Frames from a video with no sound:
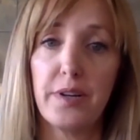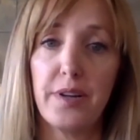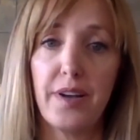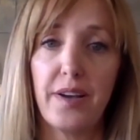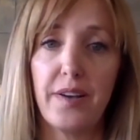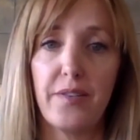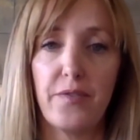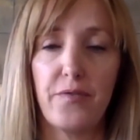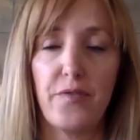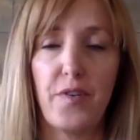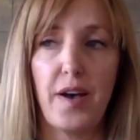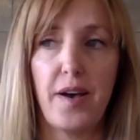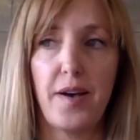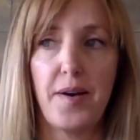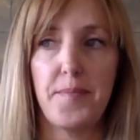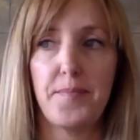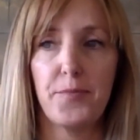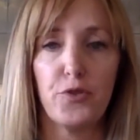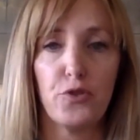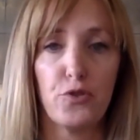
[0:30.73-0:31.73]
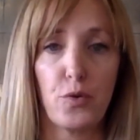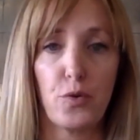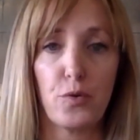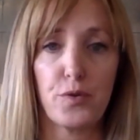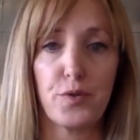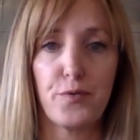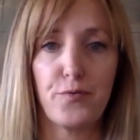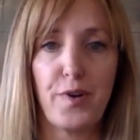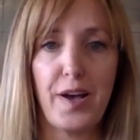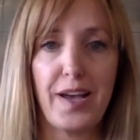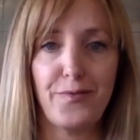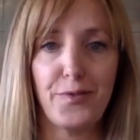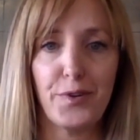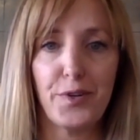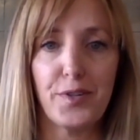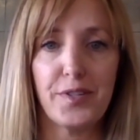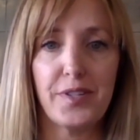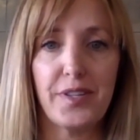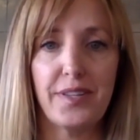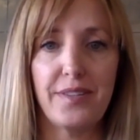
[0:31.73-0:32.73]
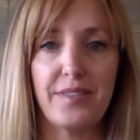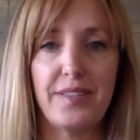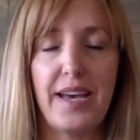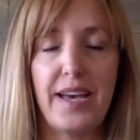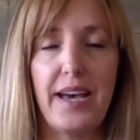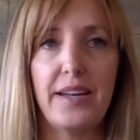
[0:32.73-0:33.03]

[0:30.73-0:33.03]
of stroke survivors, in that,